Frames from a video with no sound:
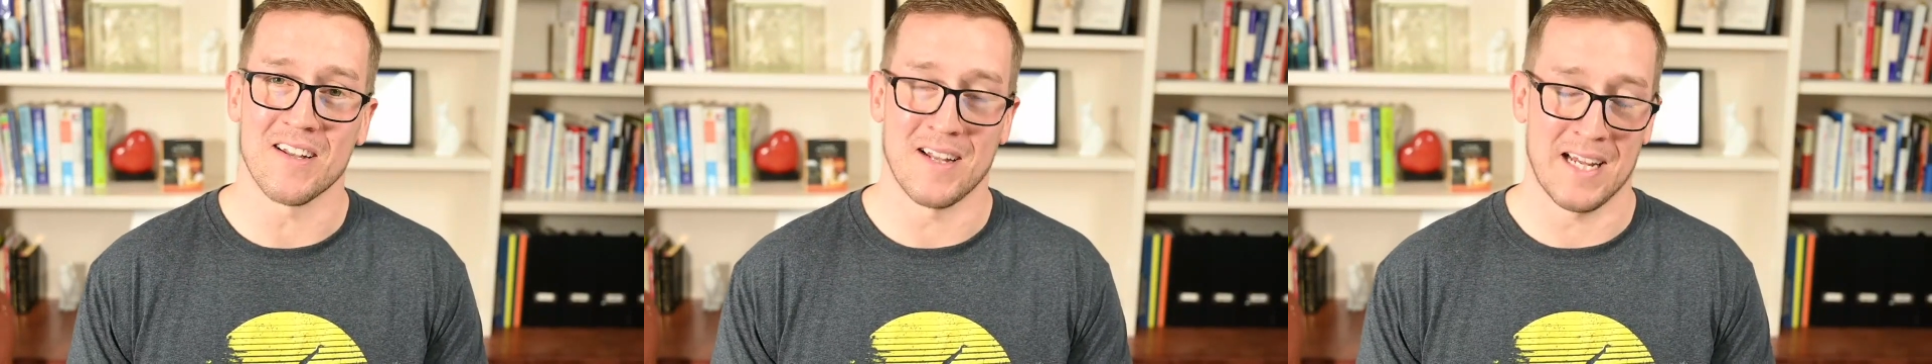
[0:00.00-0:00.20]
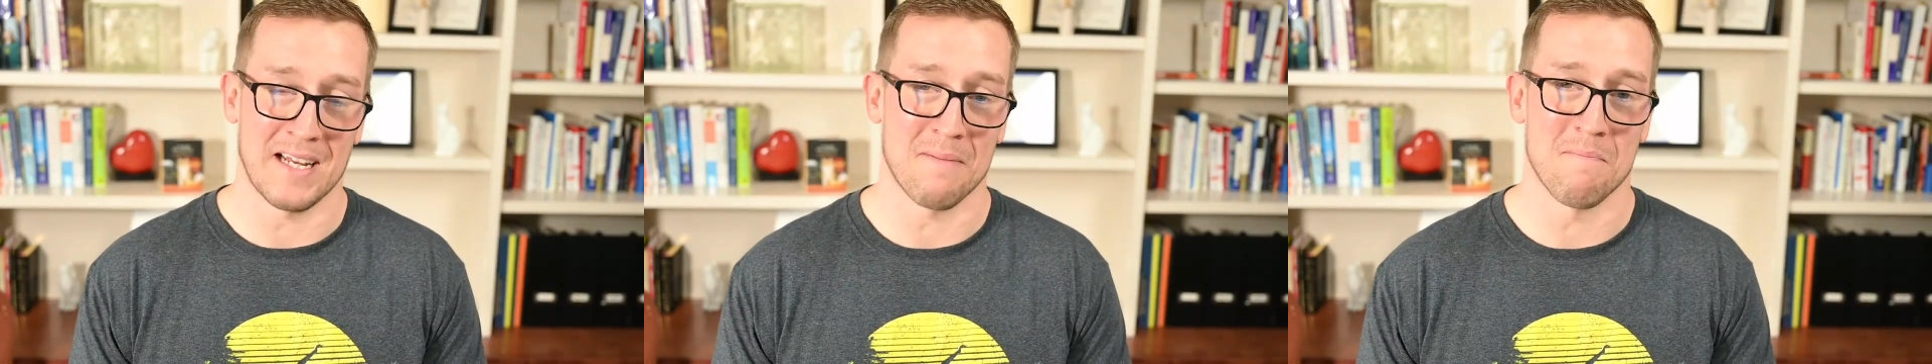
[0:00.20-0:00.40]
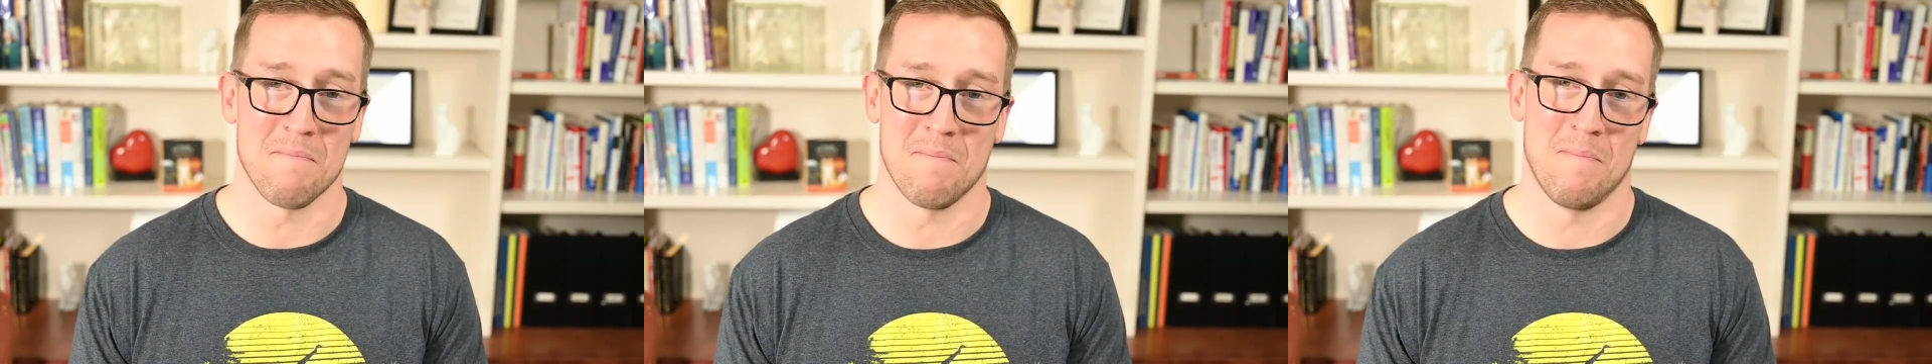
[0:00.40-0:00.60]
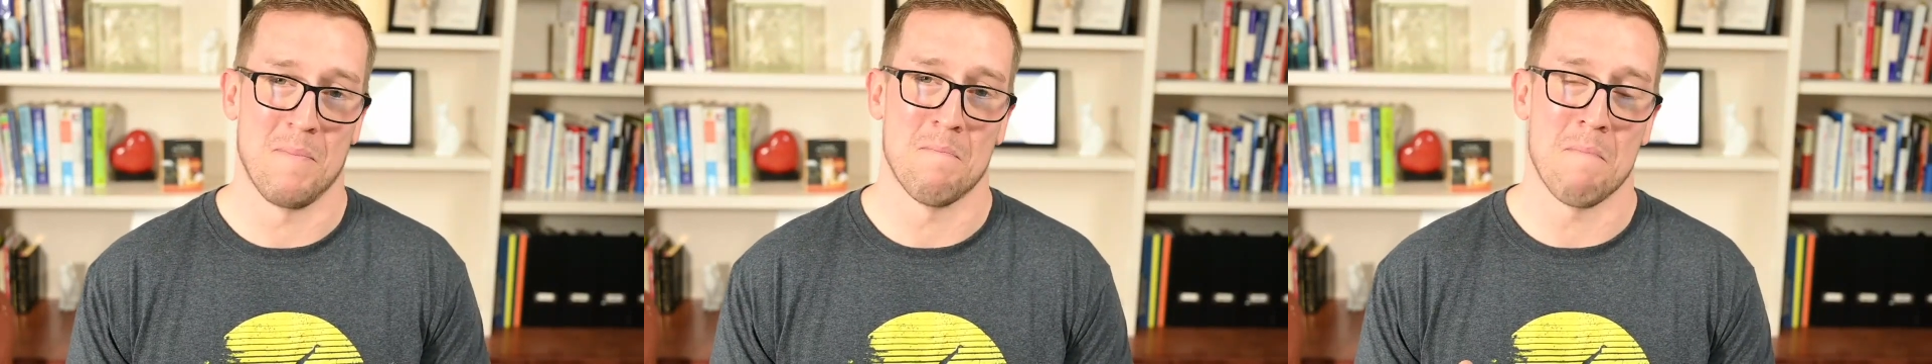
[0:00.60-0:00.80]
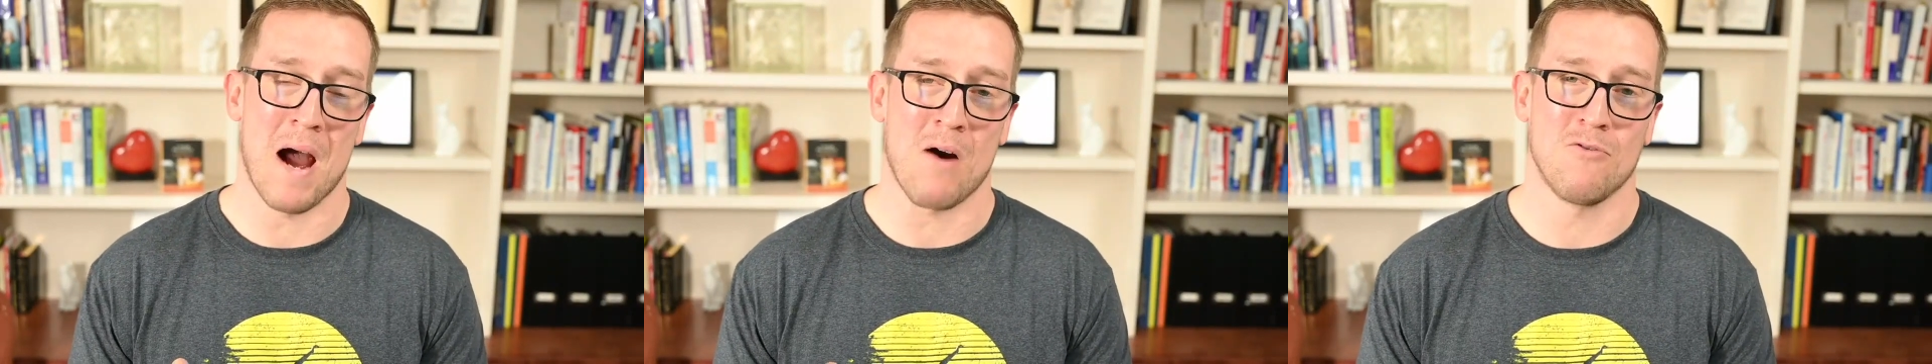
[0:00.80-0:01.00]
Like
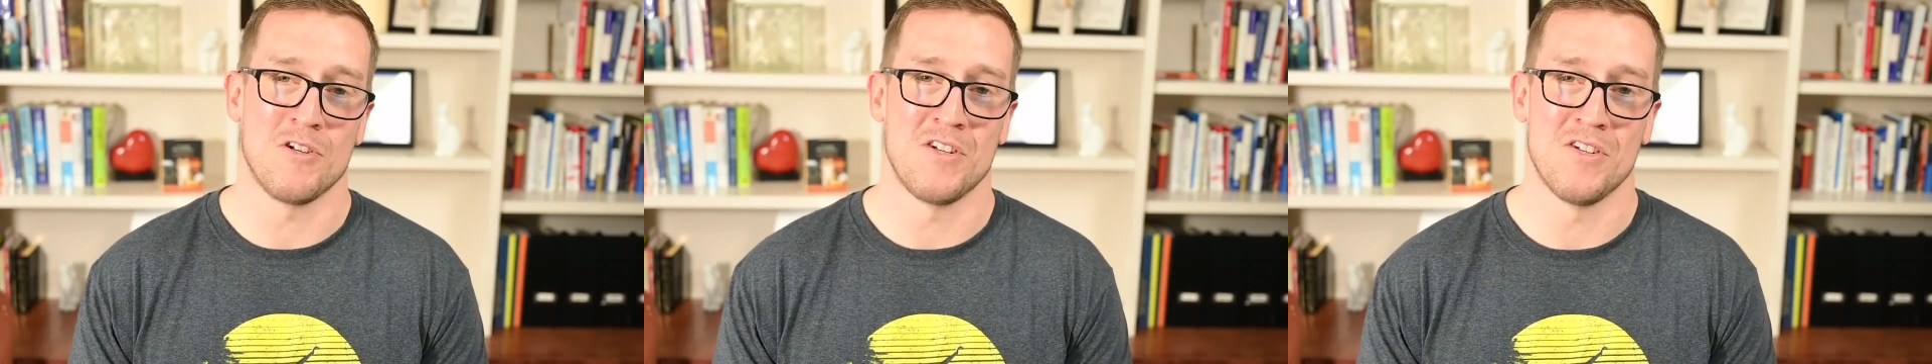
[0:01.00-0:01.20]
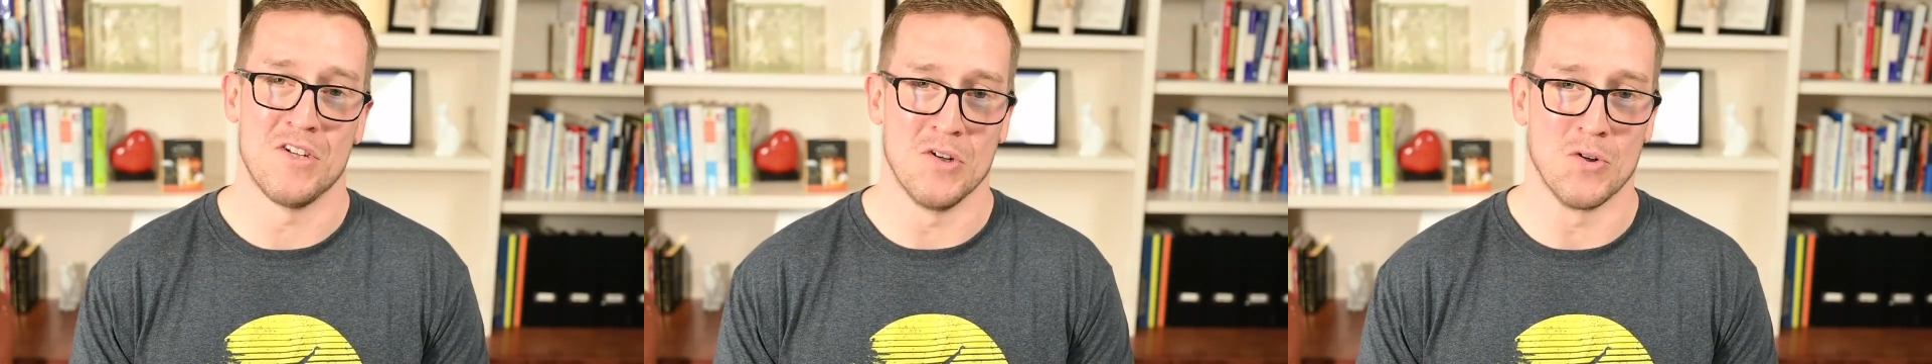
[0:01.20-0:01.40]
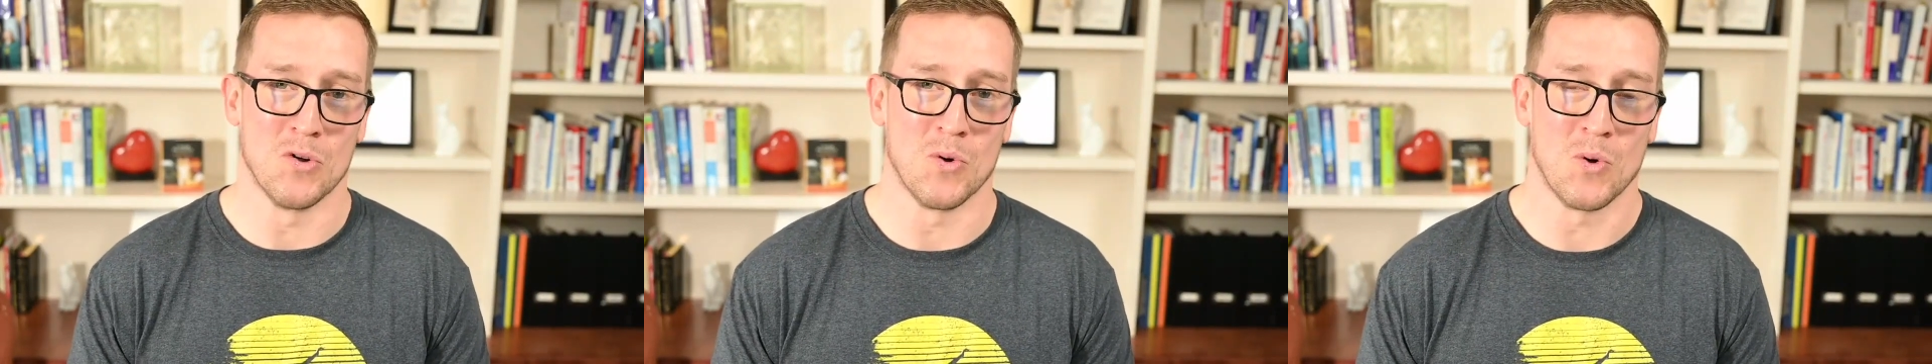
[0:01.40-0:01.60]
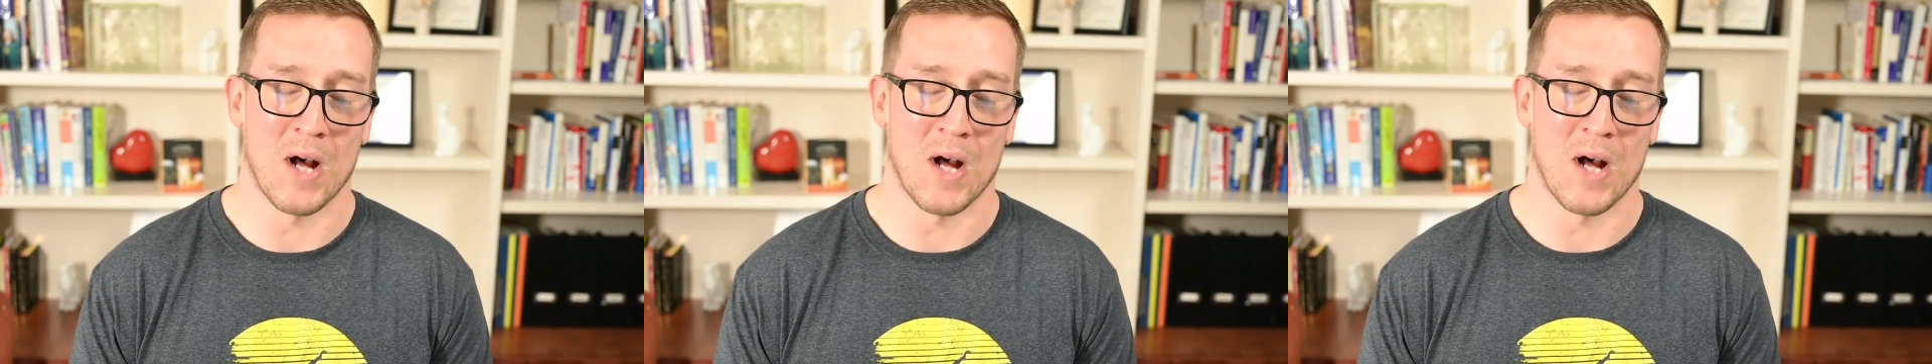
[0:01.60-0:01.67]
Mountain Dew,